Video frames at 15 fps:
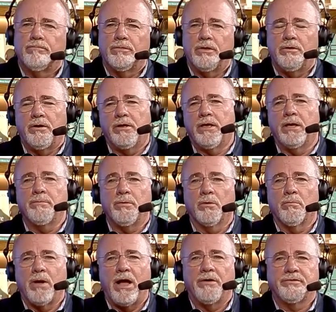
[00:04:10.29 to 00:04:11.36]
you need to keep your
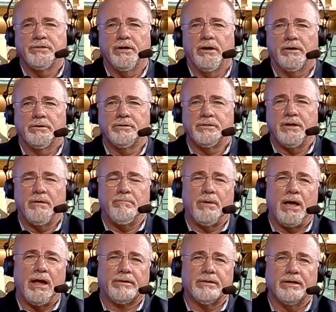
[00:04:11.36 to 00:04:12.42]
mouth shut and step
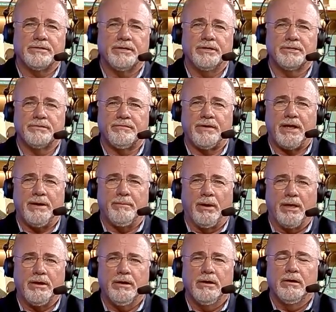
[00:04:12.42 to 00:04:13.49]
back. That's his
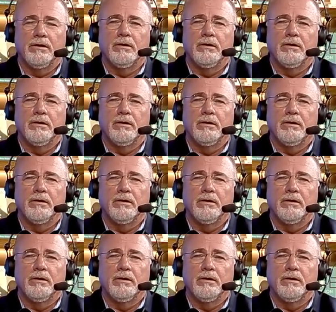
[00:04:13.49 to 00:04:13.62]
family.